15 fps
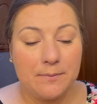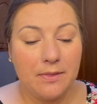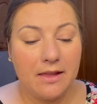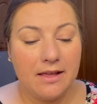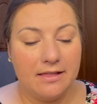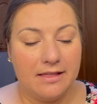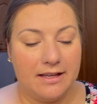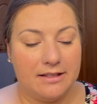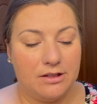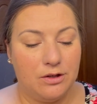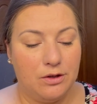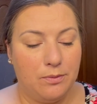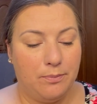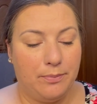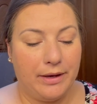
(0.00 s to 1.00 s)
this
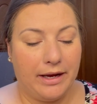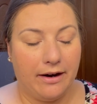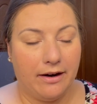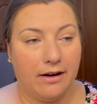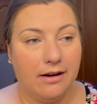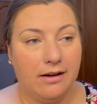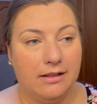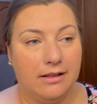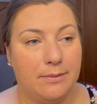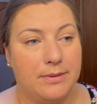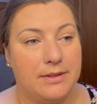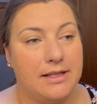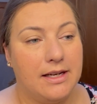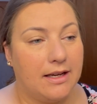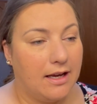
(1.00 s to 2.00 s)
new Bare
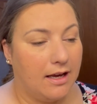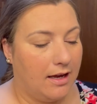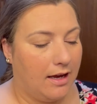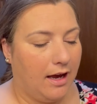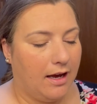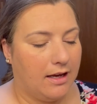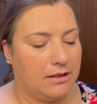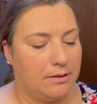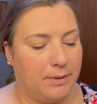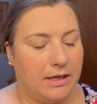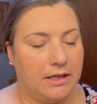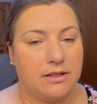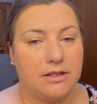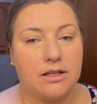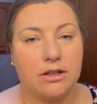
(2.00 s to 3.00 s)
lipstick has
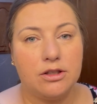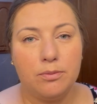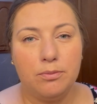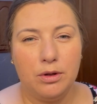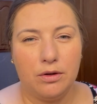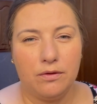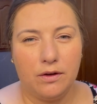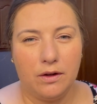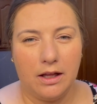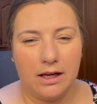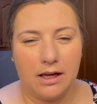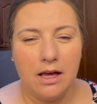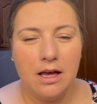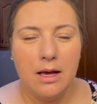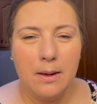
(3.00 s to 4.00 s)
been such a beautiful like